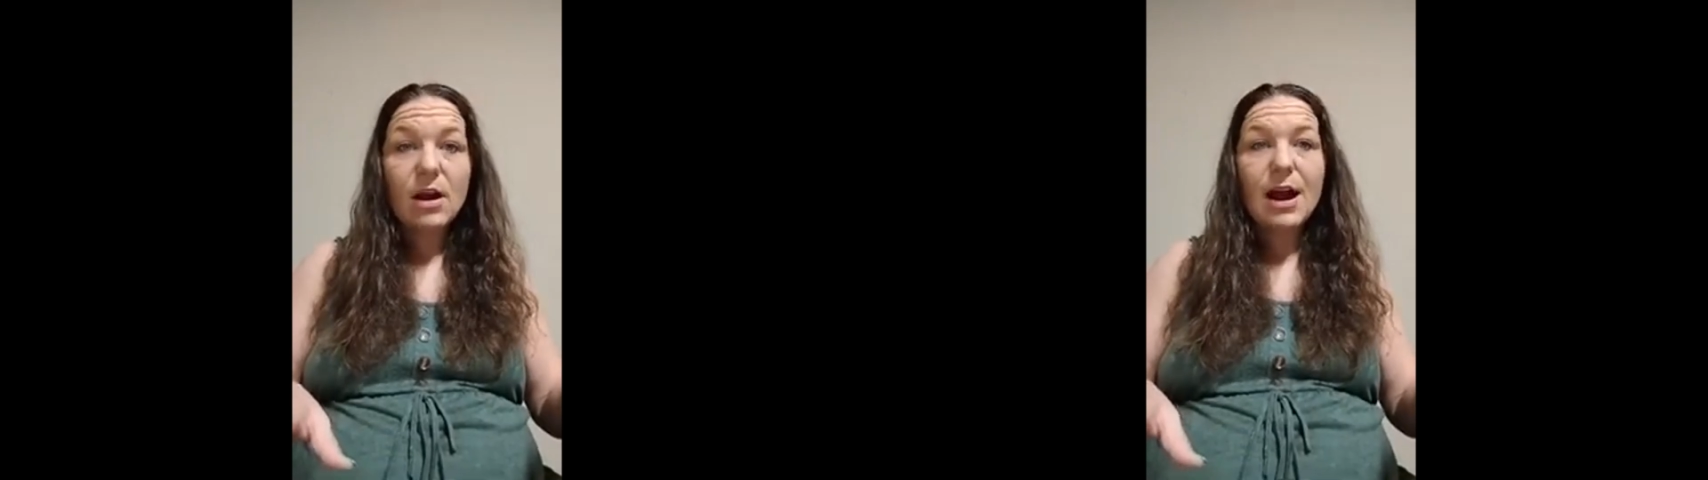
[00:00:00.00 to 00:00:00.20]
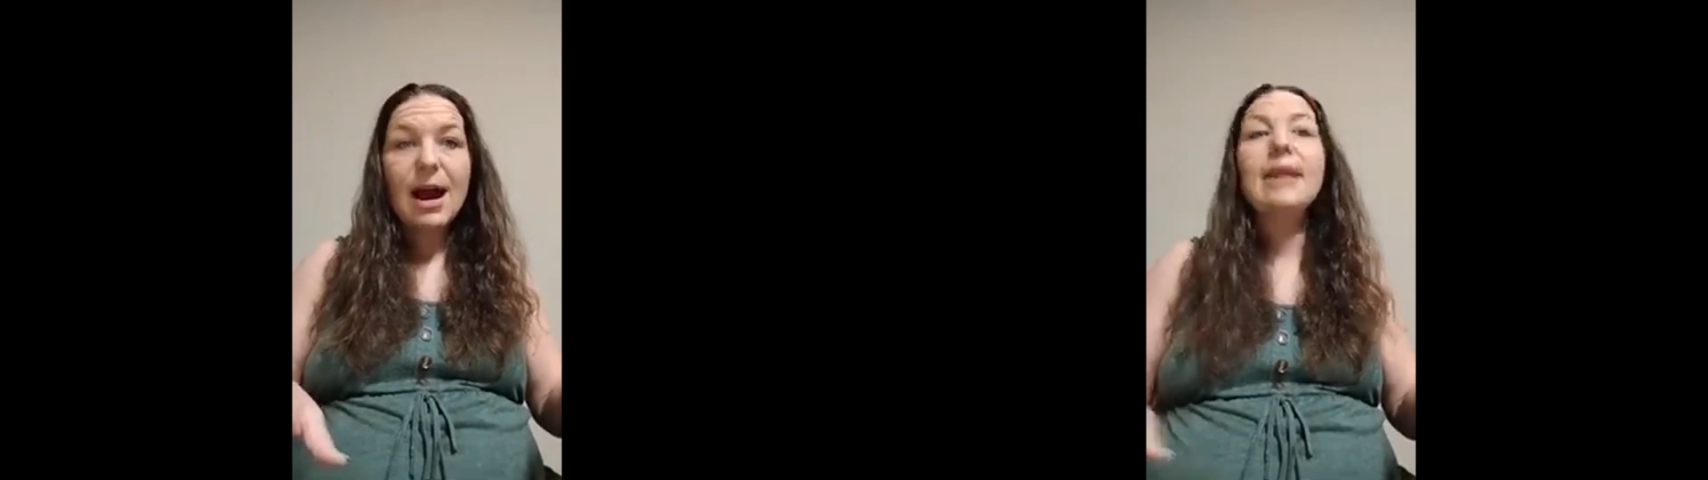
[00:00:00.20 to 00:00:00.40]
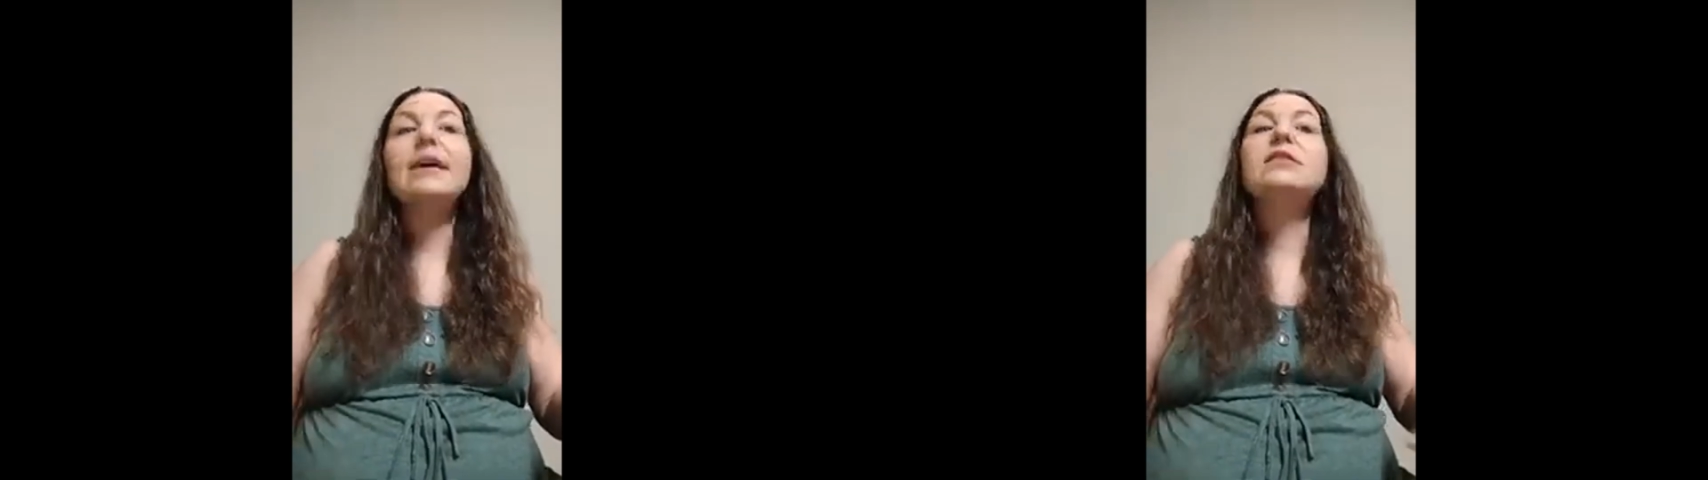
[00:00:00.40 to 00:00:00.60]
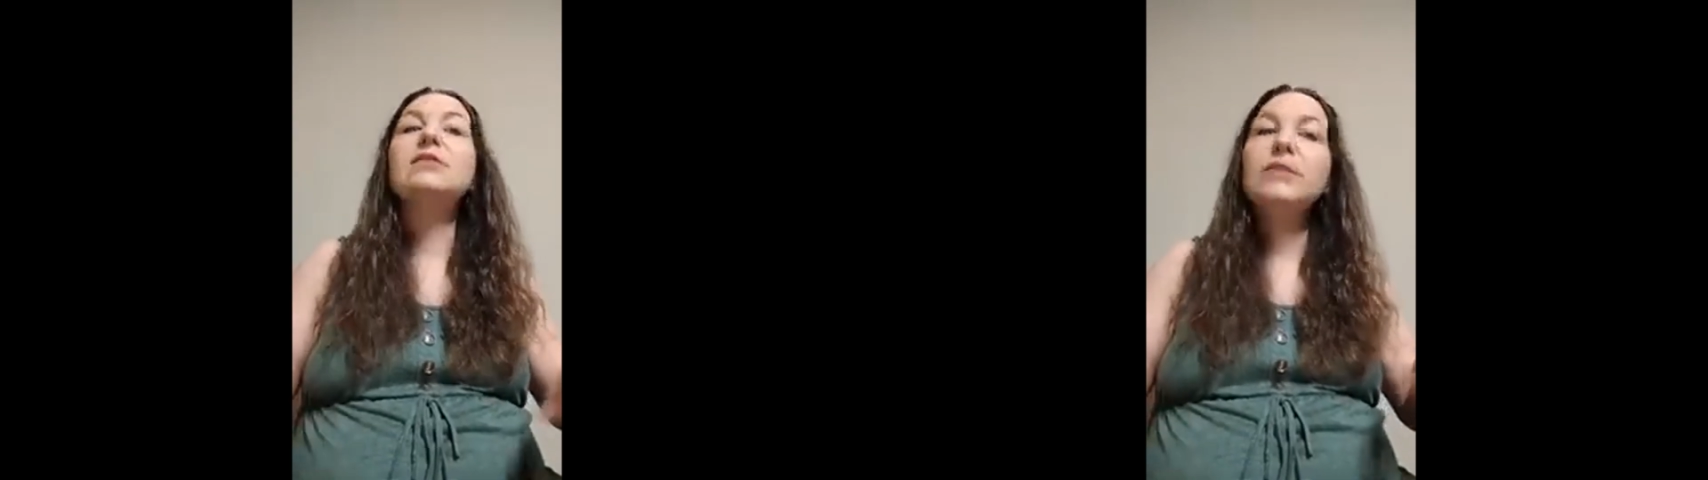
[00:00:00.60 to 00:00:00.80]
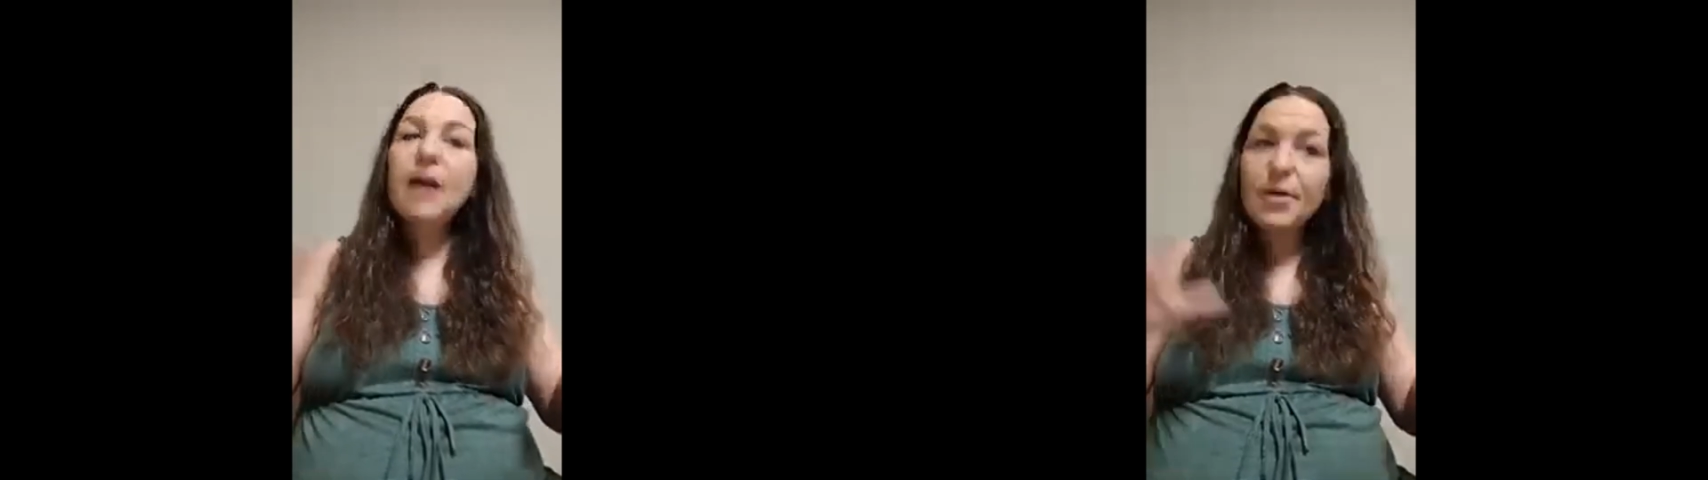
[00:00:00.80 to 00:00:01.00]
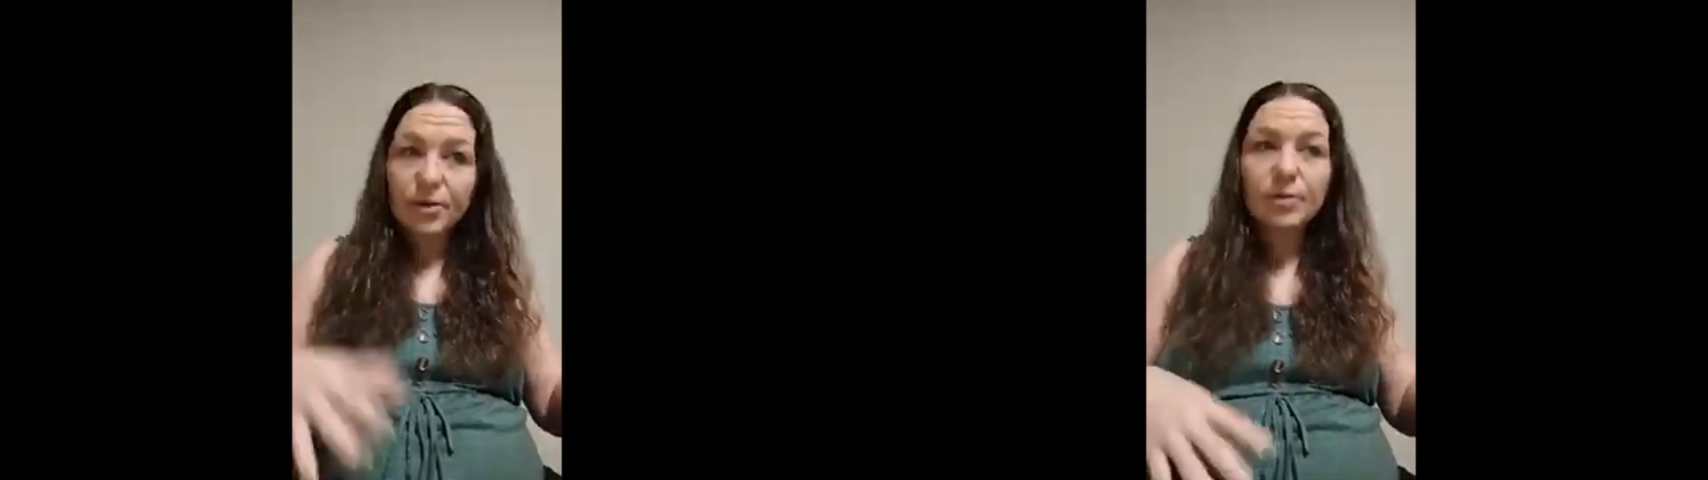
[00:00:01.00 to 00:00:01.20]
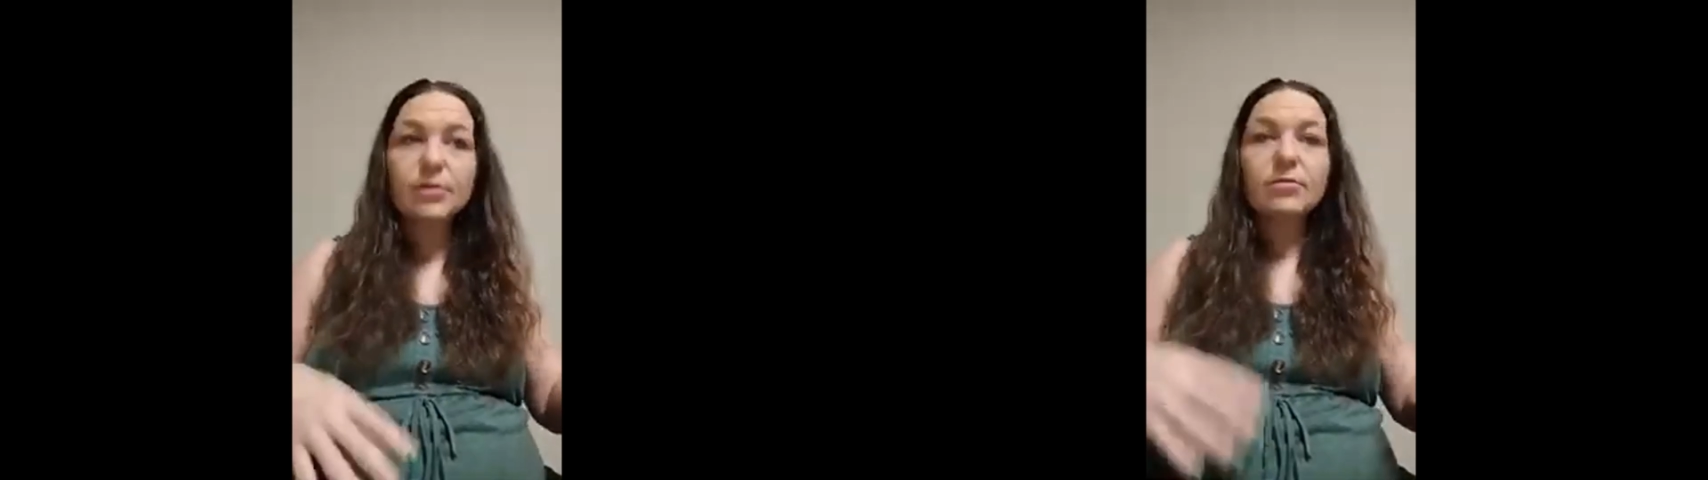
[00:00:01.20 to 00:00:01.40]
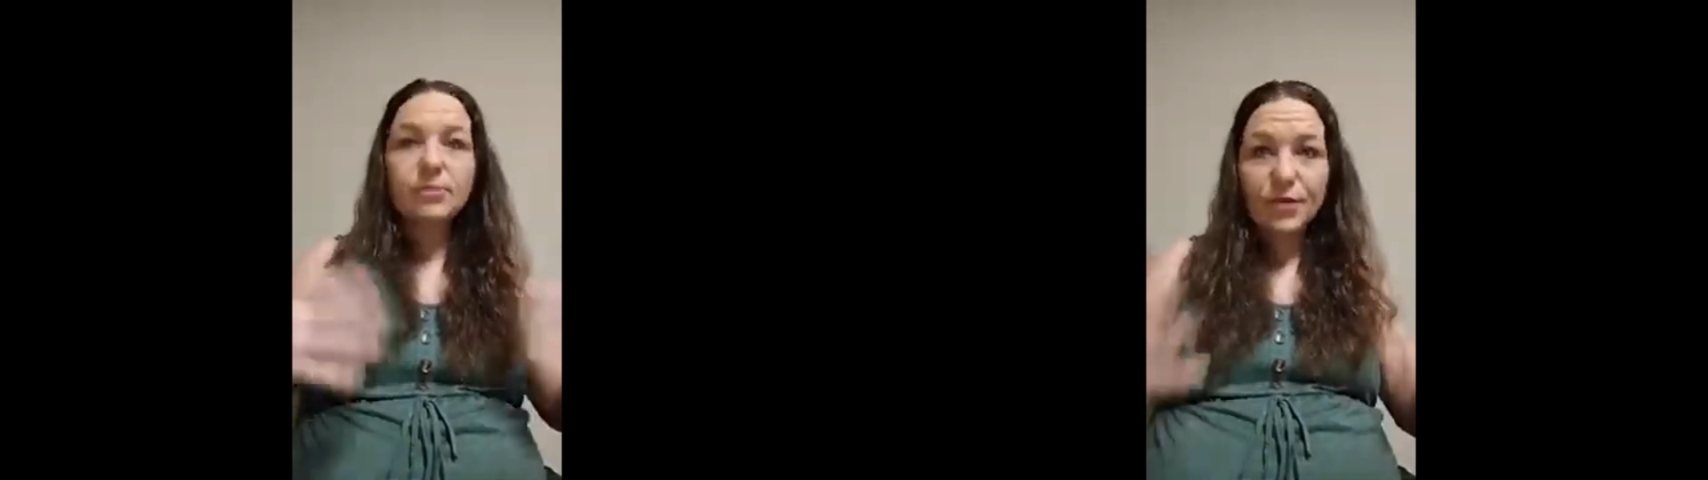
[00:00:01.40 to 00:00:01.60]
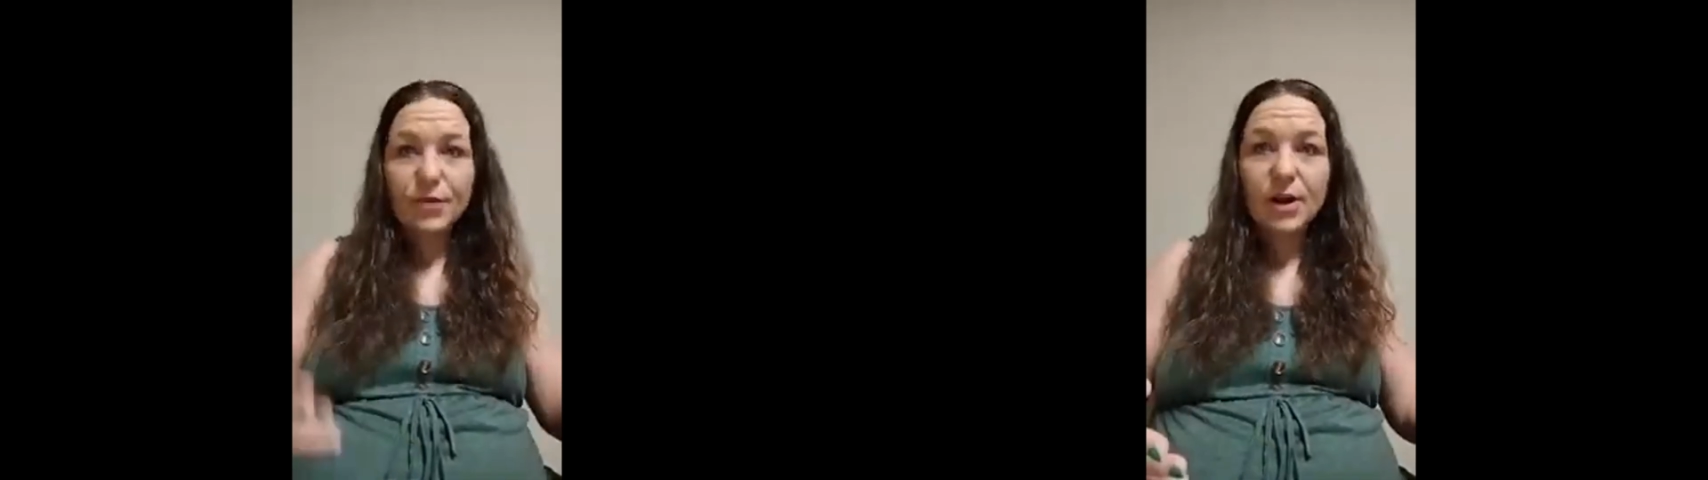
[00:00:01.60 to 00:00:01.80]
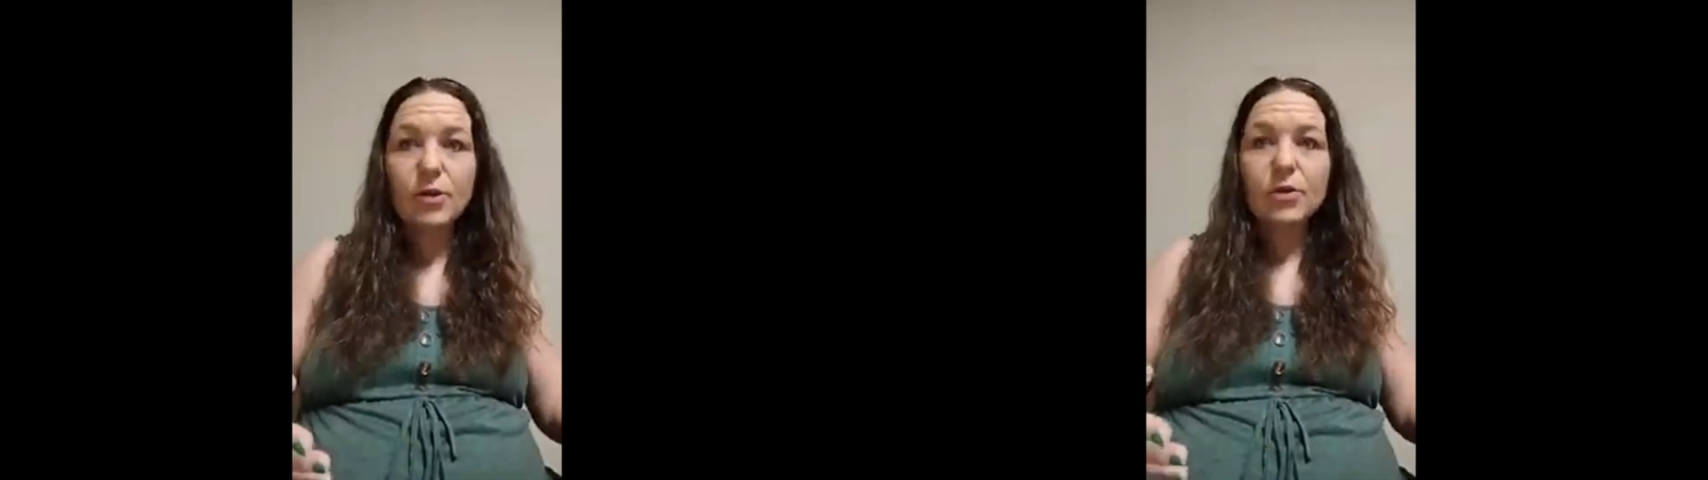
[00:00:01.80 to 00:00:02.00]
And that's another
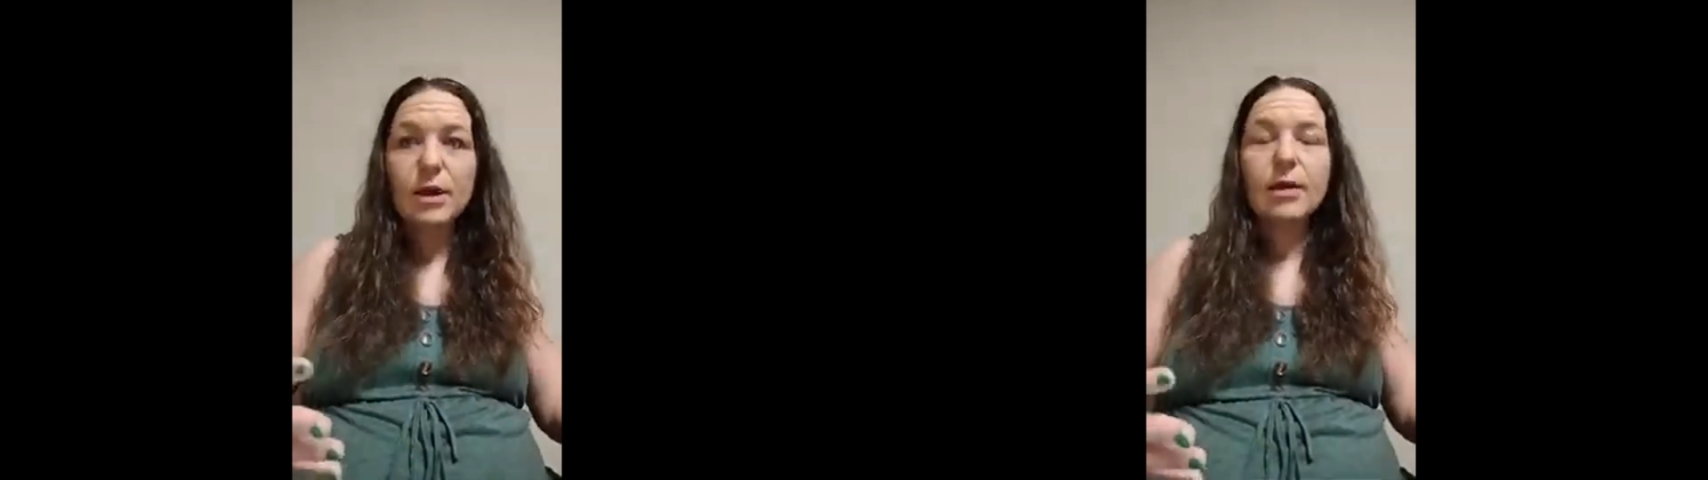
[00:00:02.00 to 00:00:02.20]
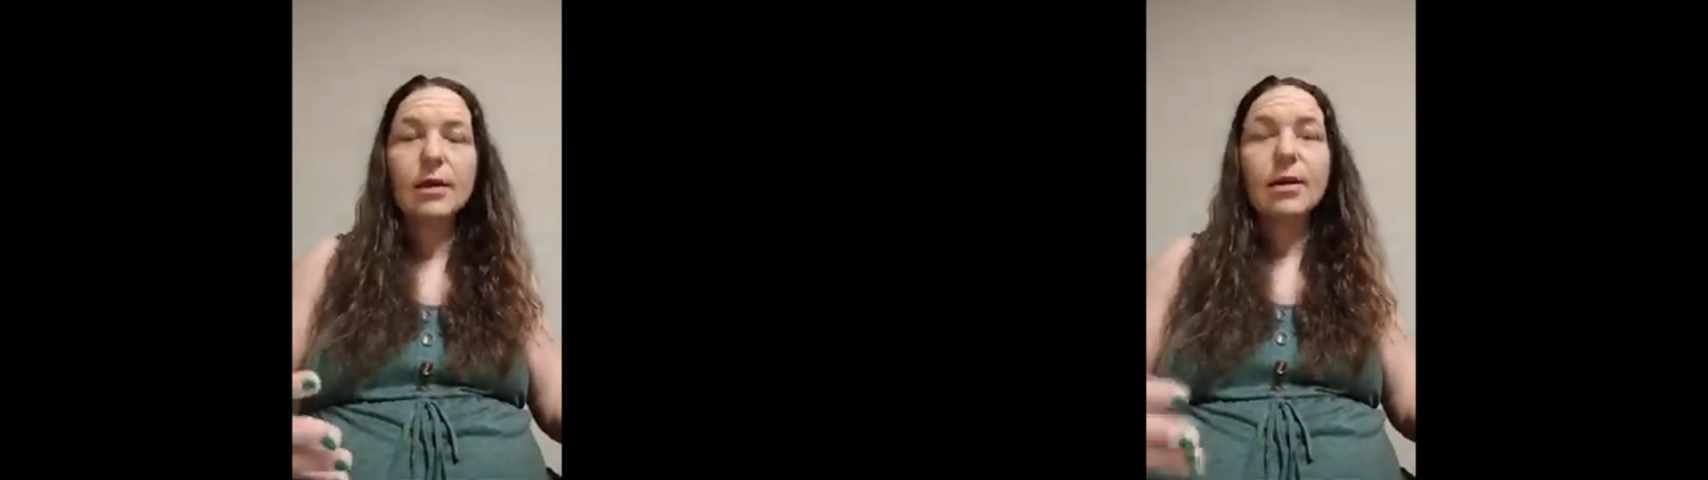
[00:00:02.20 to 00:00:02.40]
theory.